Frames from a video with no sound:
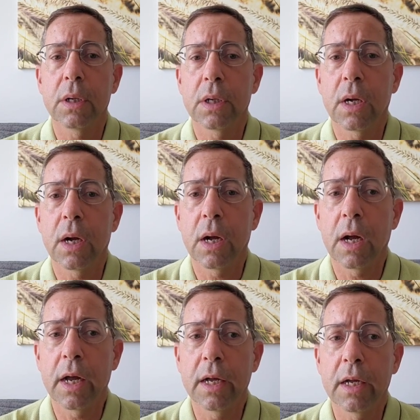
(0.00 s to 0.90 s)

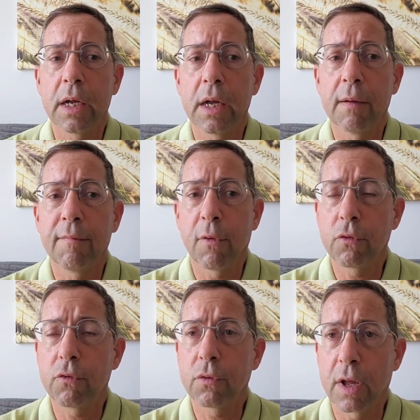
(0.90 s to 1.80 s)
I am
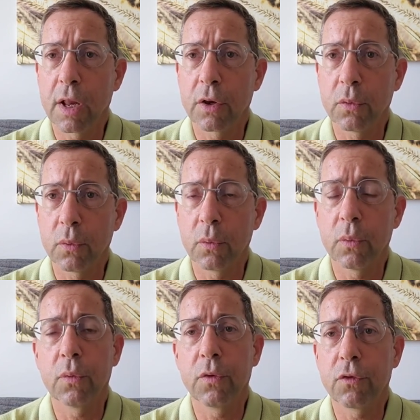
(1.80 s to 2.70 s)
forced to tell
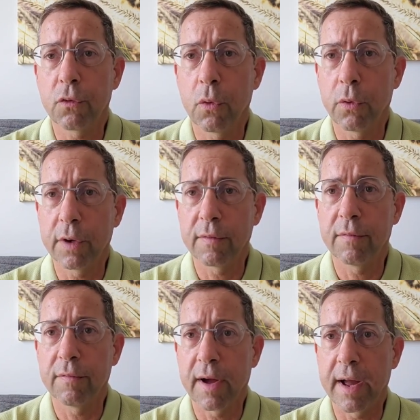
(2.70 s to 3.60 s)
you this story
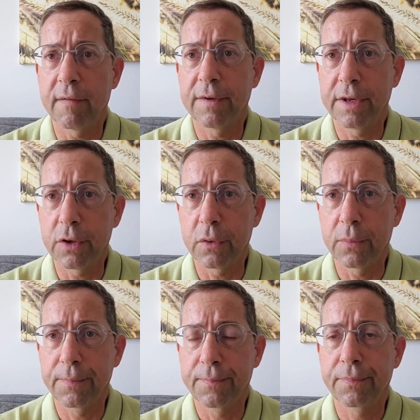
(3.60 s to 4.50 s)
via video.